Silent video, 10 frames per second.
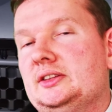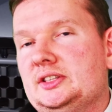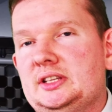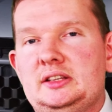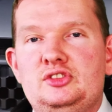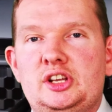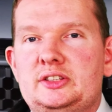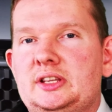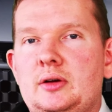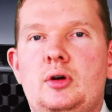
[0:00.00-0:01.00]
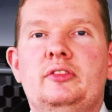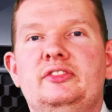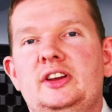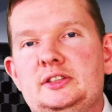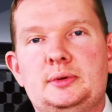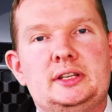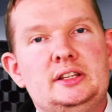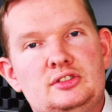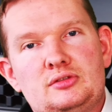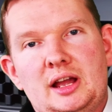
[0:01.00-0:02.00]
As I said, check us out on Facebook
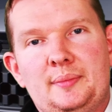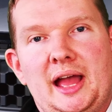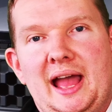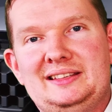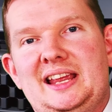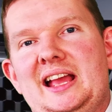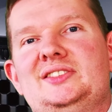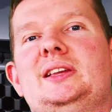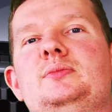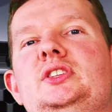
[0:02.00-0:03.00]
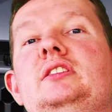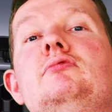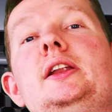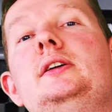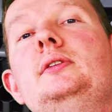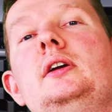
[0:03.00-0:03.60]
and Instagram at SMC Renault.